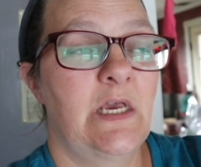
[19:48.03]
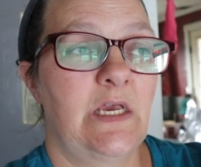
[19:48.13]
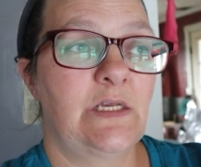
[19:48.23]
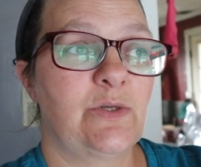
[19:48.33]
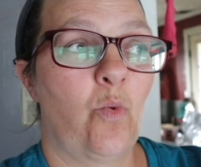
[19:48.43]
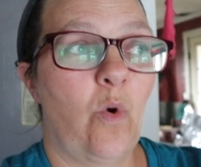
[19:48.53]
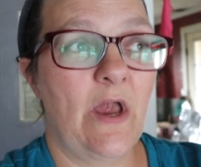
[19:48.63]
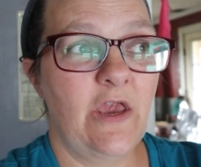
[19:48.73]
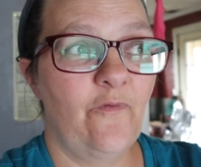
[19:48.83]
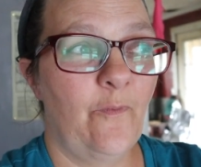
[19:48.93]
his
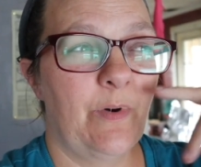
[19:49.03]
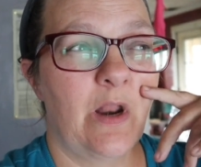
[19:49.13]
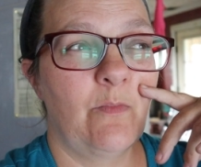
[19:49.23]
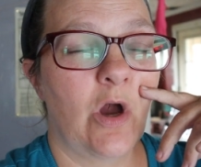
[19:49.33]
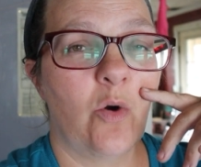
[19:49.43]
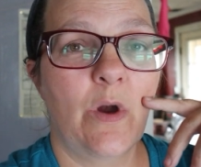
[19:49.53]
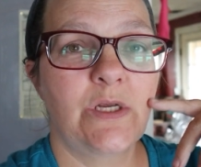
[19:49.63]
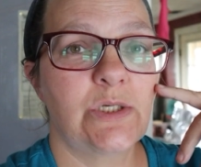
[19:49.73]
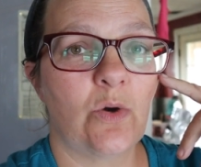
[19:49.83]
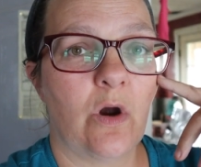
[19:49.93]
wife, but I'm not
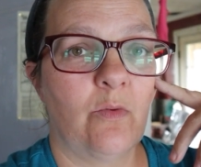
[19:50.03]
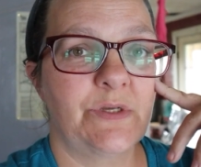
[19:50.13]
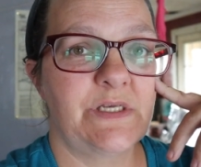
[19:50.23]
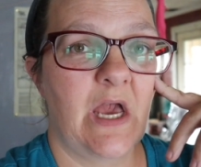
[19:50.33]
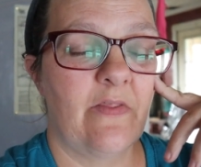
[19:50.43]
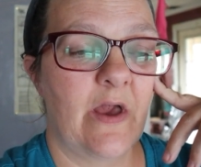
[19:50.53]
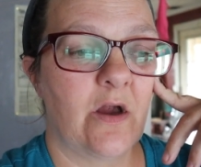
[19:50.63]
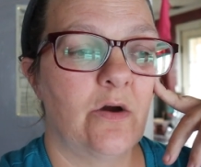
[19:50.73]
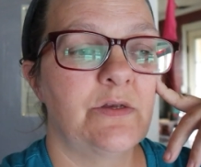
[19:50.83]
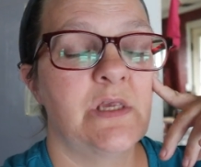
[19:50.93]
quite sure. We'll see how that
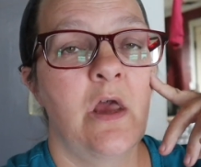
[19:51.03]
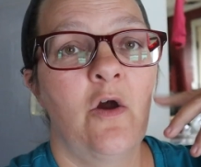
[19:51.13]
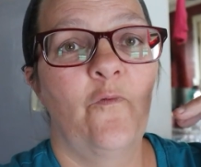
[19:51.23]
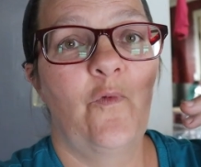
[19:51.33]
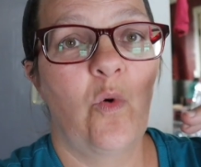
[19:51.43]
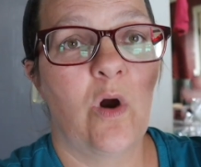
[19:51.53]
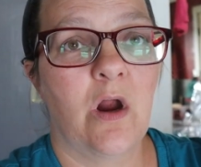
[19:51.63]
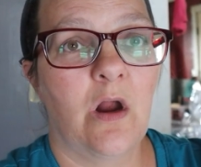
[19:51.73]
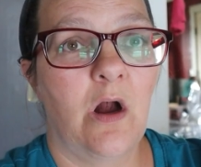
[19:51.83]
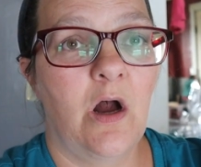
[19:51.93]
goes
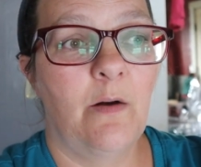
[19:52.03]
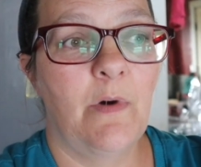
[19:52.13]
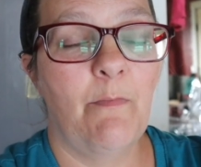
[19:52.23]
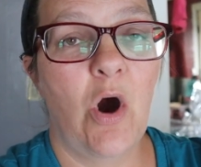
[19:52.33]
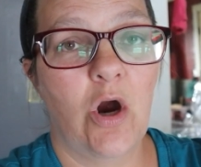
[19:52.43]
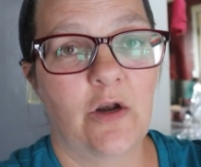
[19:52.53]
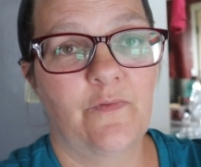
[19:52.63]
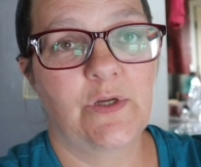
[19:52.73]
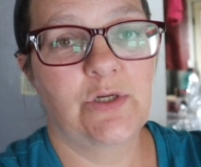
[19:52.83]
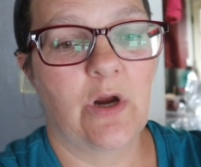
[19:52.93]
for um, part
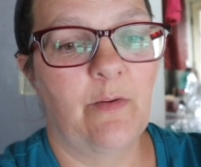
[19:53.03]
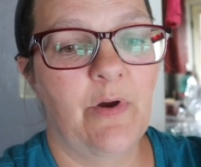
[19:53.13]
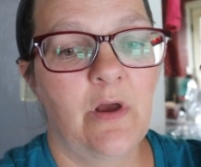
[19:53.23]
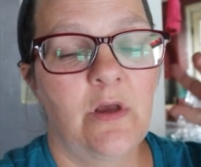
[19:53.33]
of the trip.